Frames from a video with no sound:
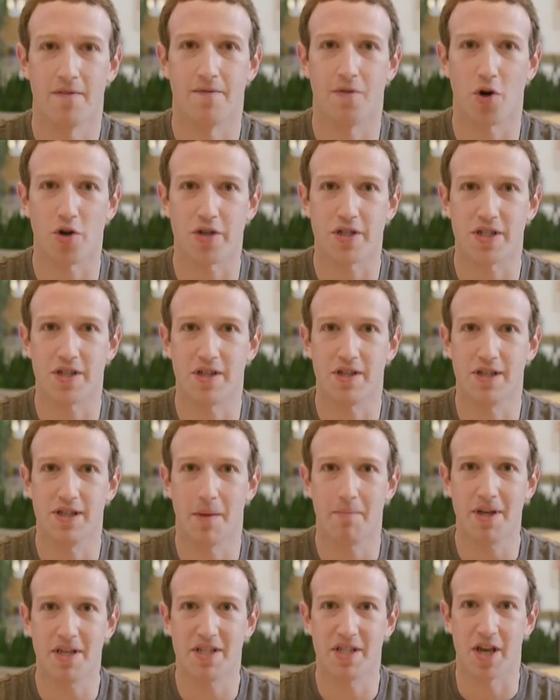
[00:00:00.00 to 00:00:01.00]
First,
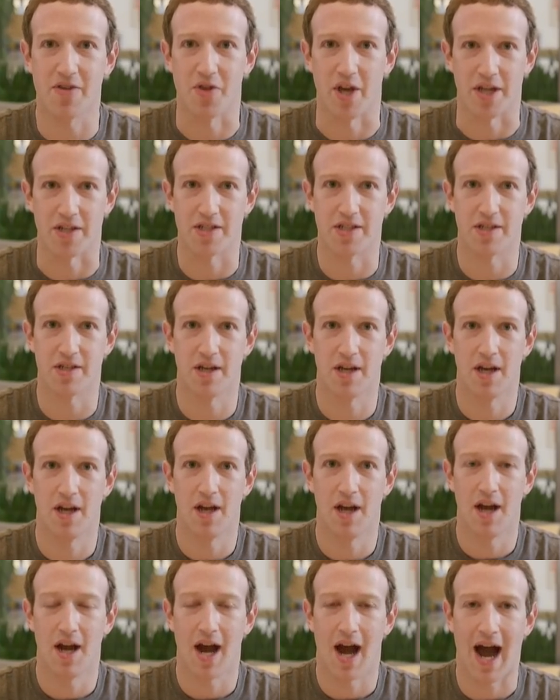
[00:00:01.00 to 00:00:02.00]
let me say this.
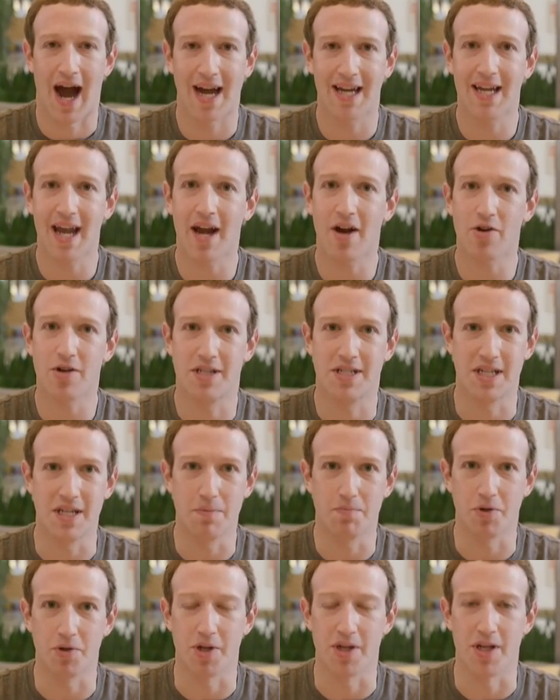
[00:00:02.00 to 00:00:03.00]
I care
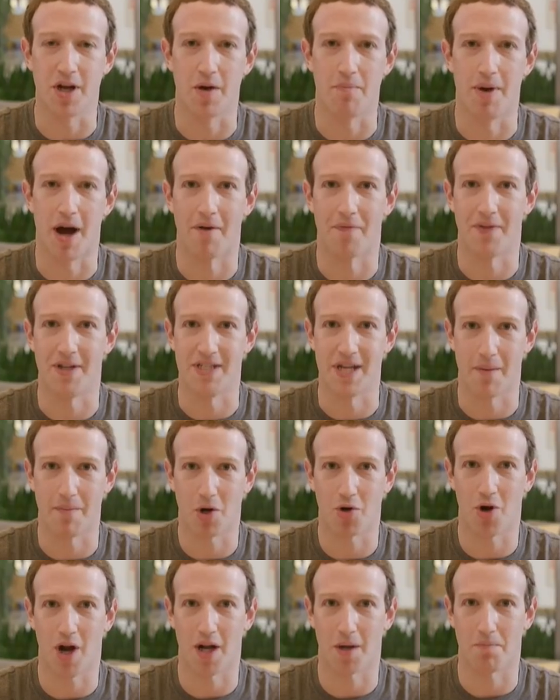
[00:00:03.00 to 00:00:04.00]
deeply about the
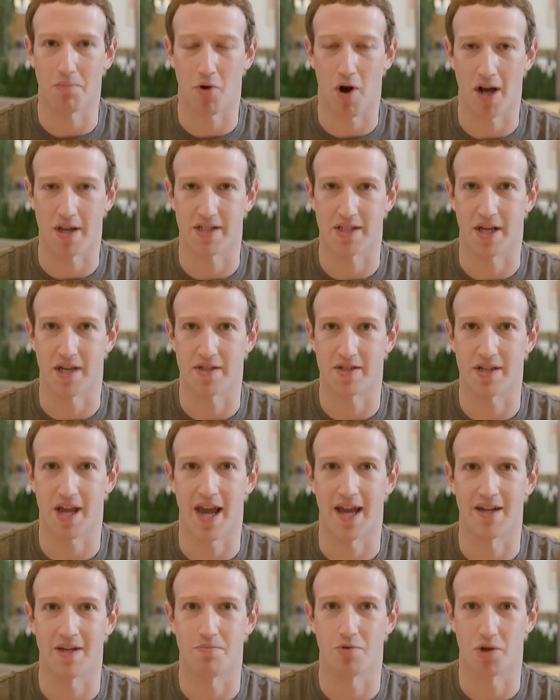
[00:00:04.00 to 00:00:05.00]
democratic process
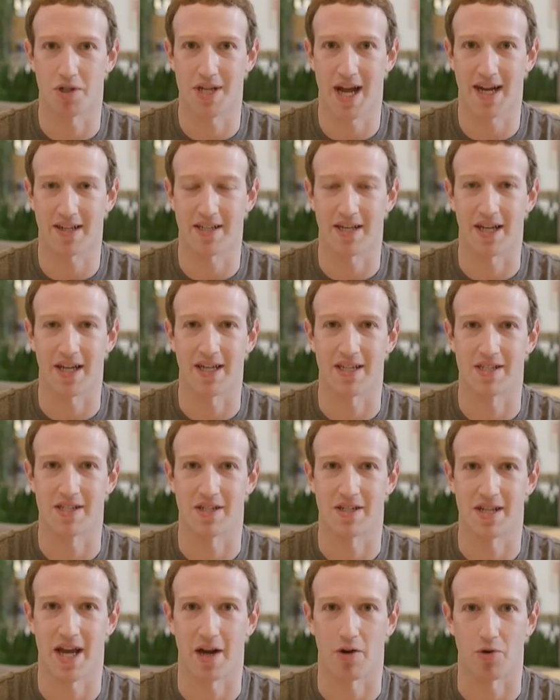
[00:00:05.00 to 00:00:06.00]
and protecting
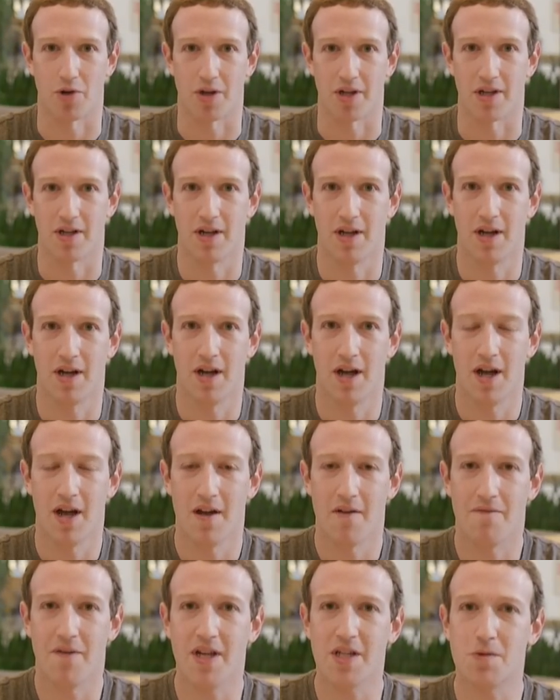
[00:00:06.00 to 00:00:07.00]
its integrity.
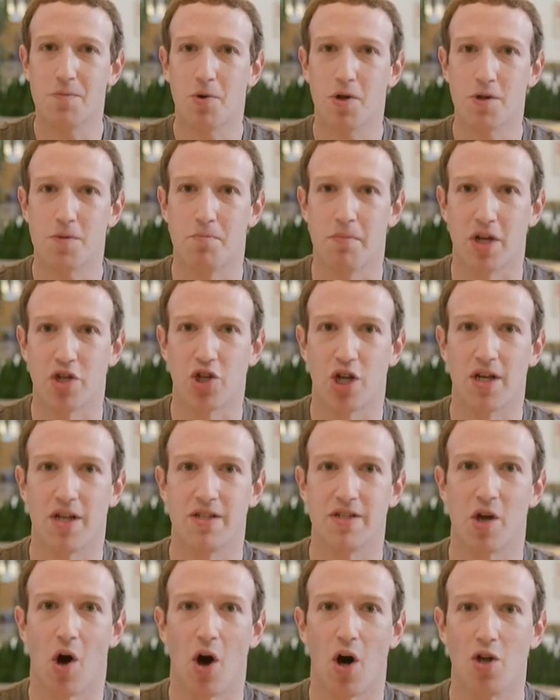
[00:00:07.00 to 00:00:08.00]
Facebook's mission
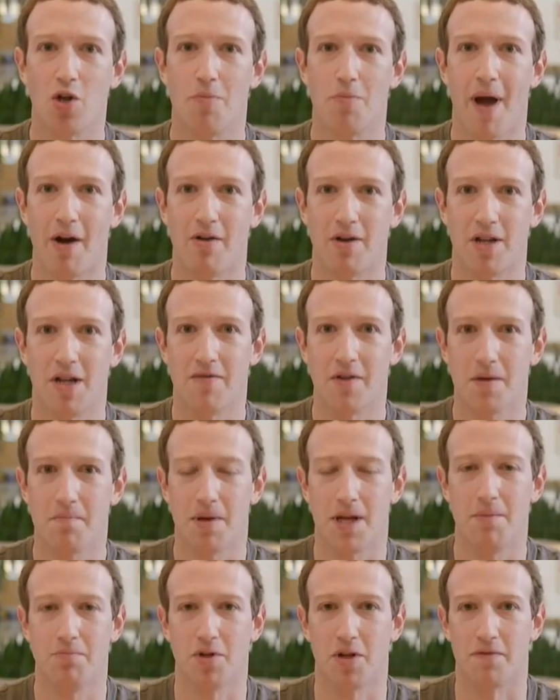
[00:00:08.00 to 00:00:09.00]
is all about giving
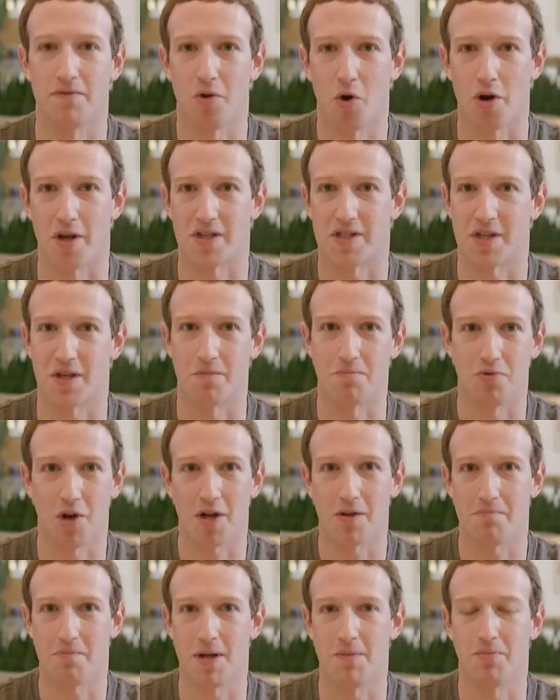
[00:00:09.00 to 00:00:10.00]
people a voice and
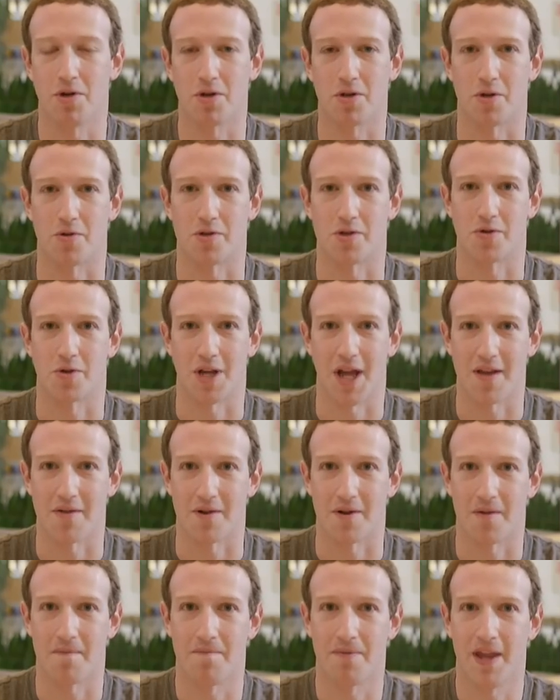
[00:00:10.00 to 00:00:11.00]
bringing people closer
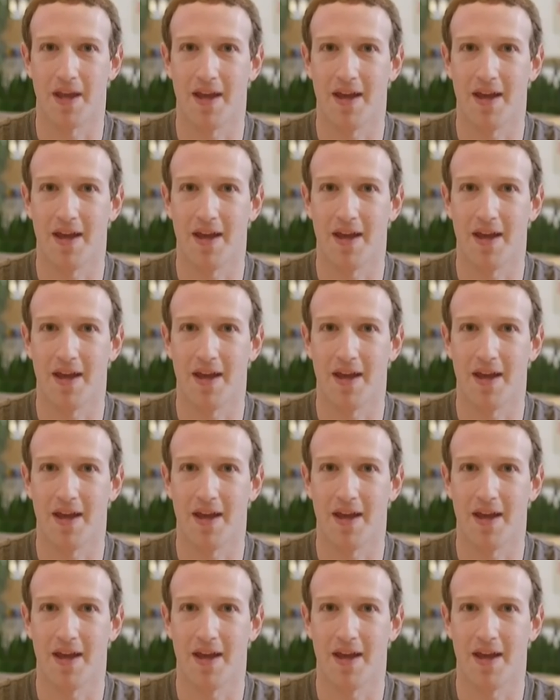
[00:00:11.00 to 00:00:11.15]
together.